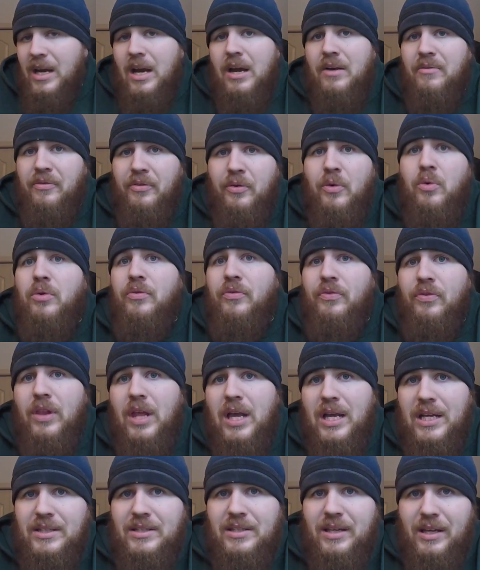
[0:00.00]
got 4
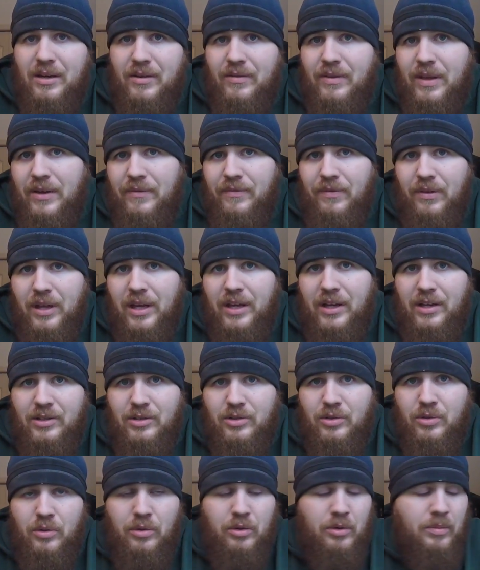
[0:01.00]
flights out of that flight
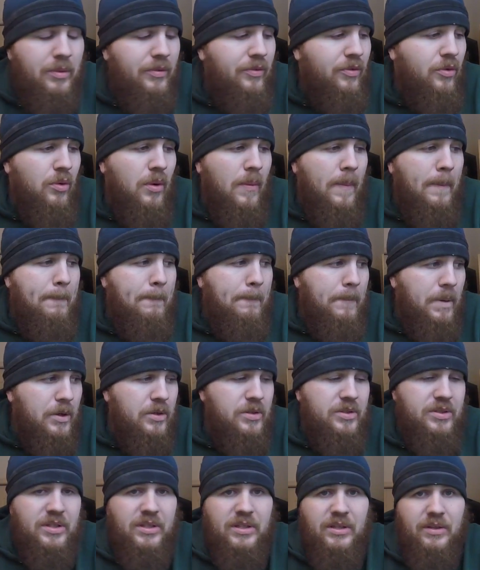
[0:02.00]
controller before it
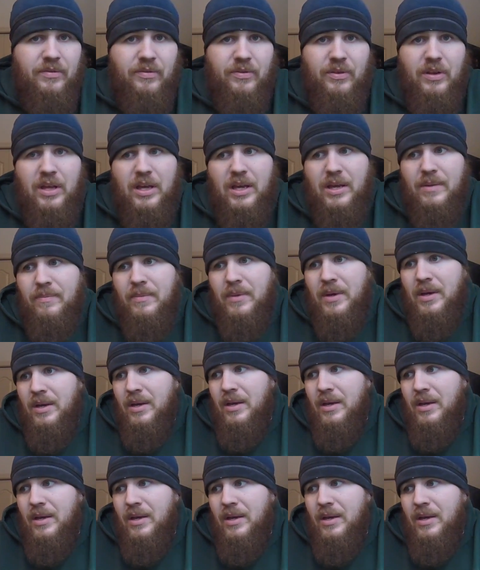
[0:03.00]
burst into flame.